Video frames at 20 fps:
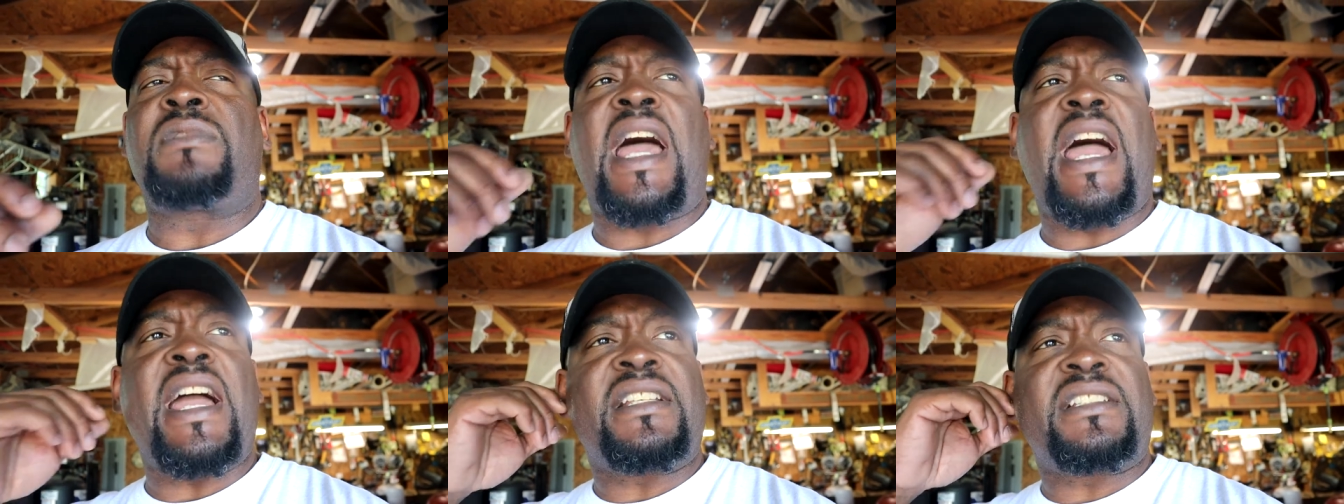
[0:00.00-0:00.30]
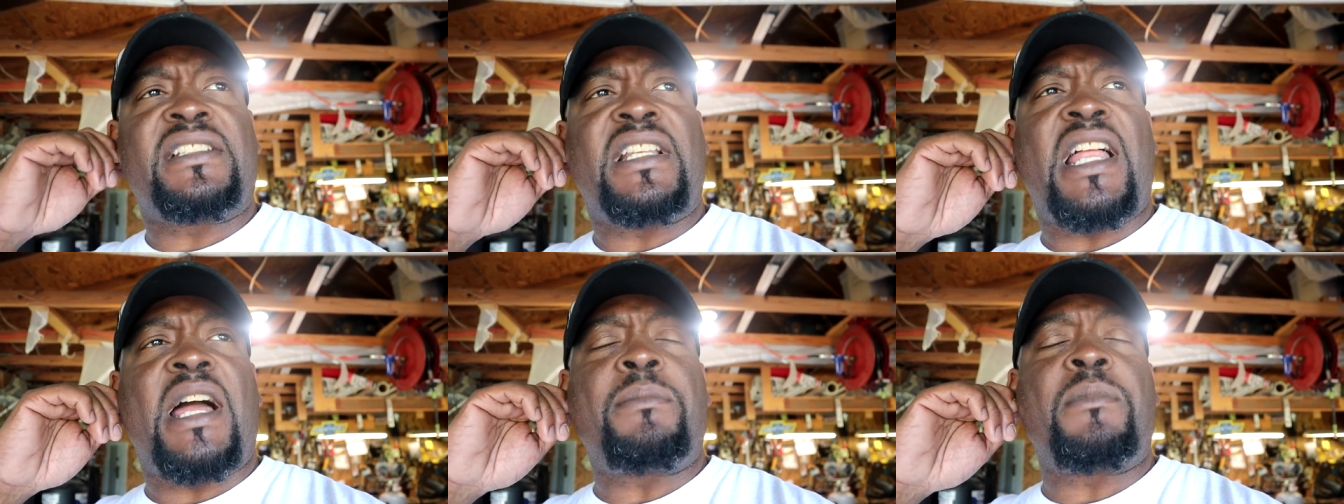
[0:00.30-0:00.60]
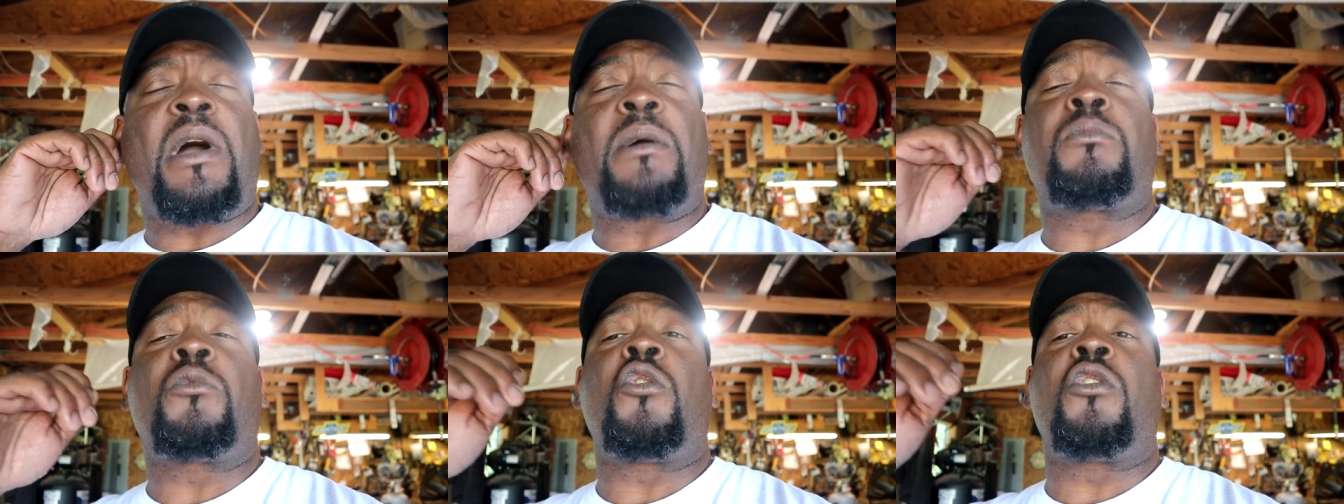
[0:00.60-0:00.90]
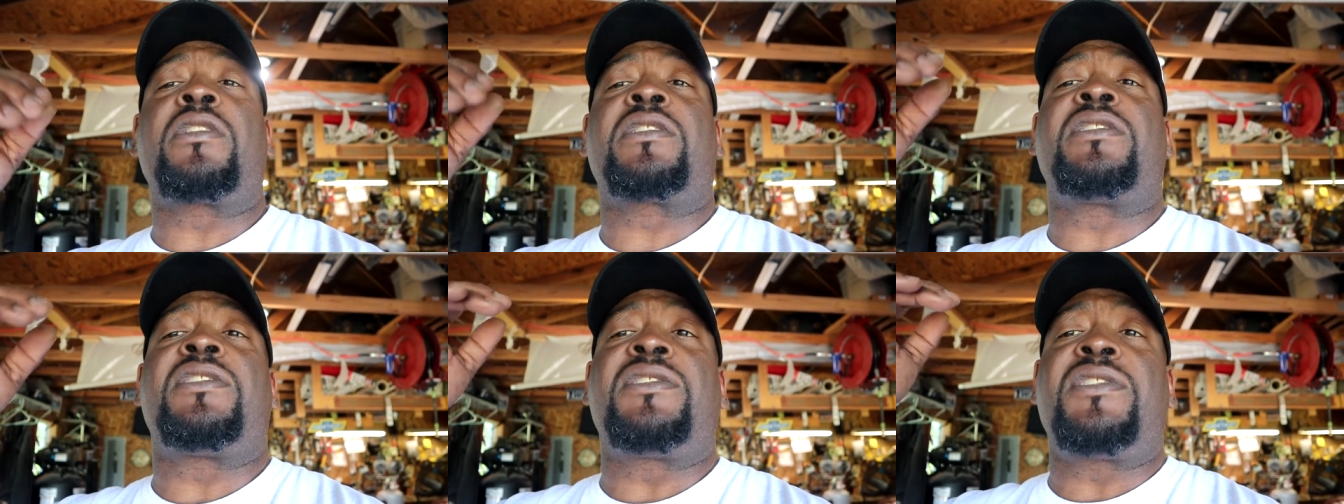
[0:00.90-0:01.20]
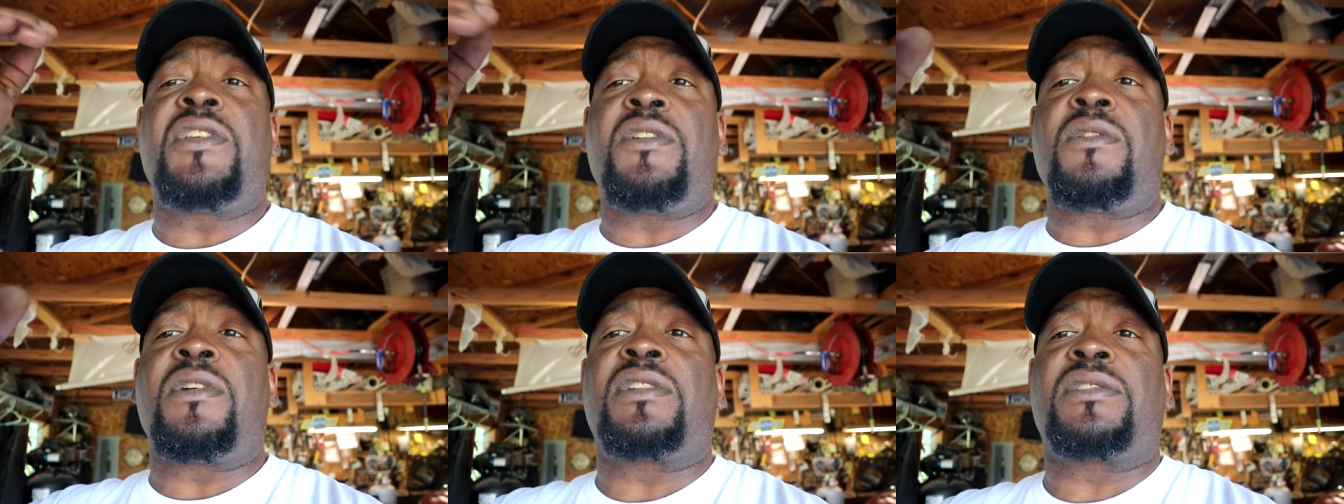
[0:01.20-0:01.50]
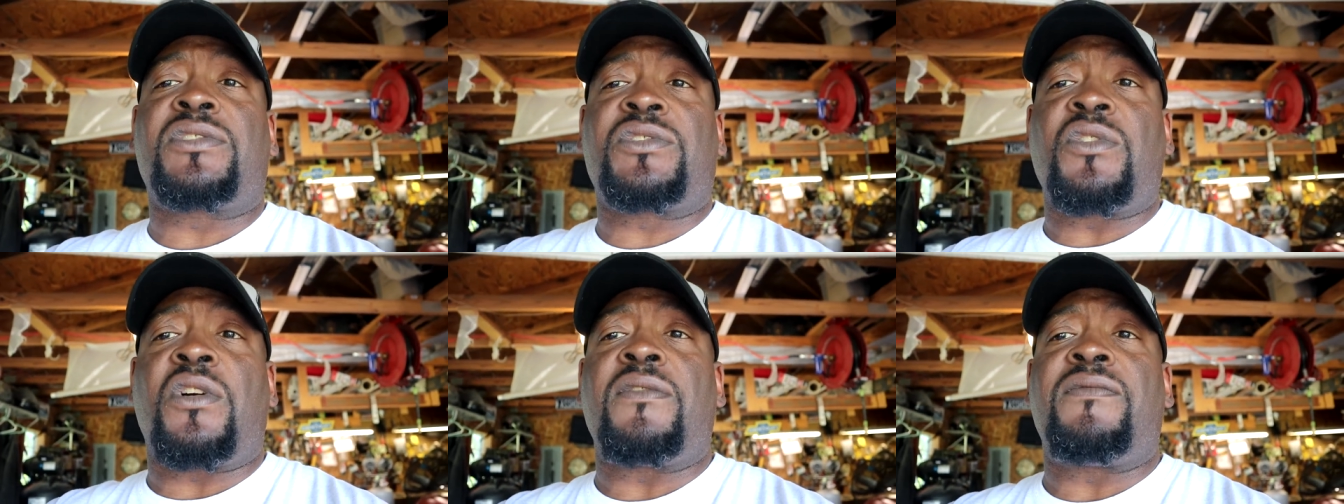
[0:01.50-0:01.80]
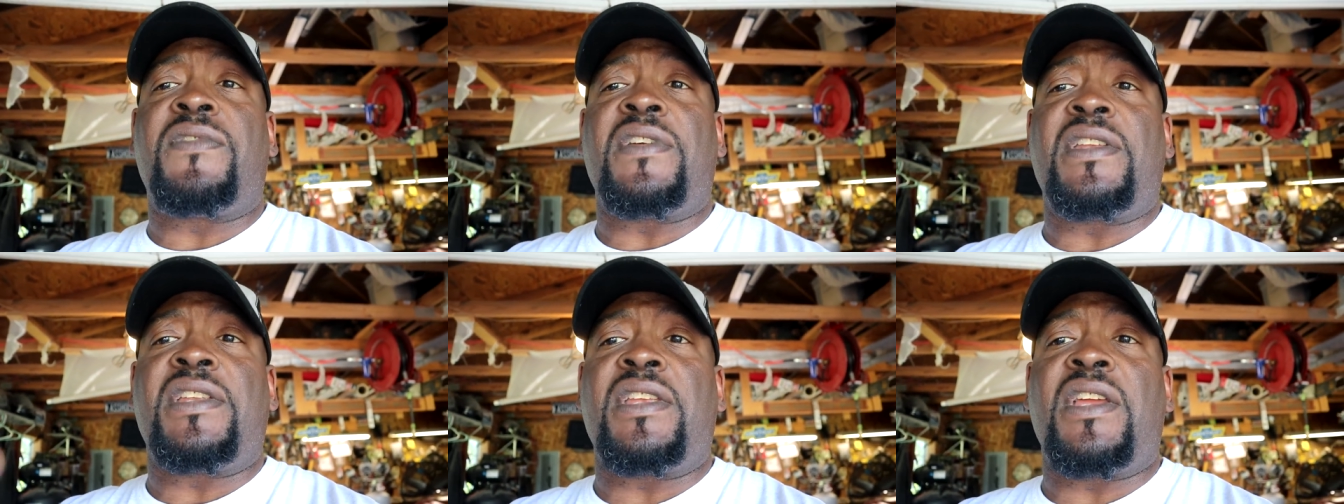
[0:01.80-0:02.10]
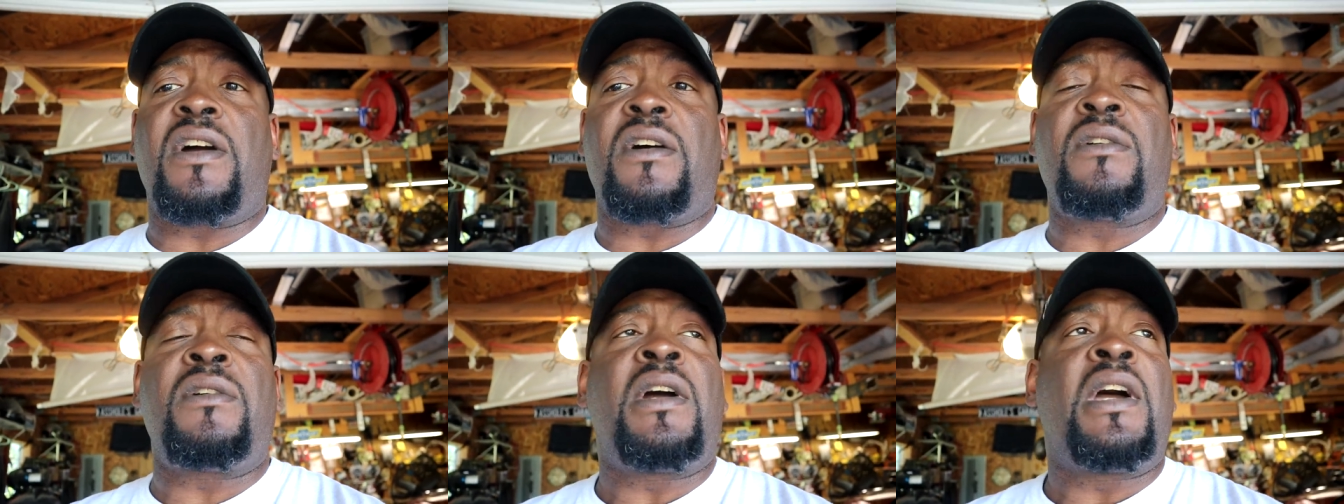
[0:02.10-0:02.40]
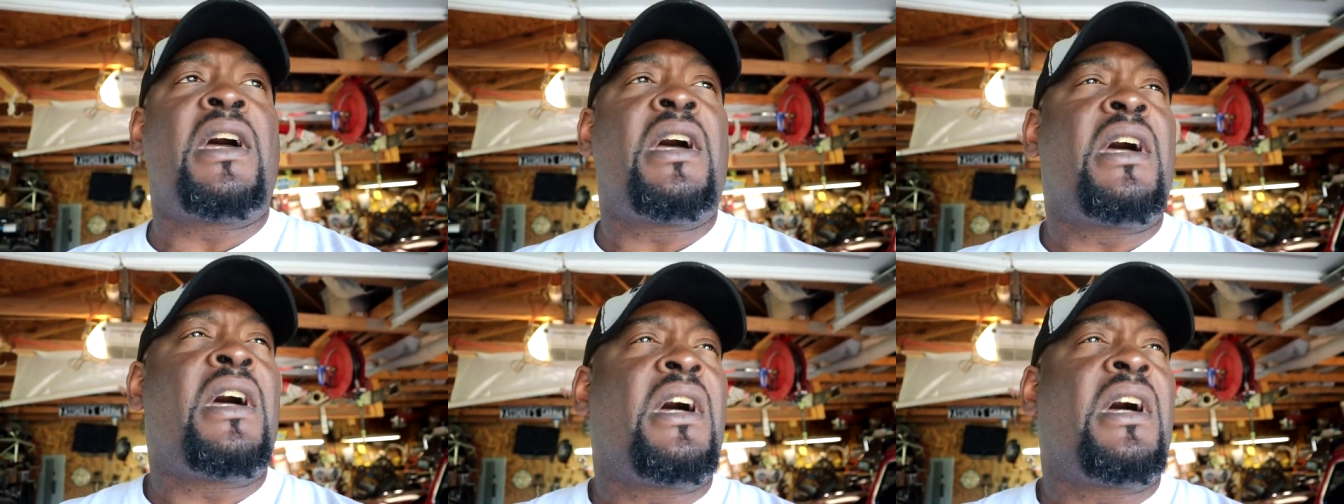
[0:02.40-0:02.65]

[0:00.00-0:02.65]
Actually, I'm, I'm going to do a short video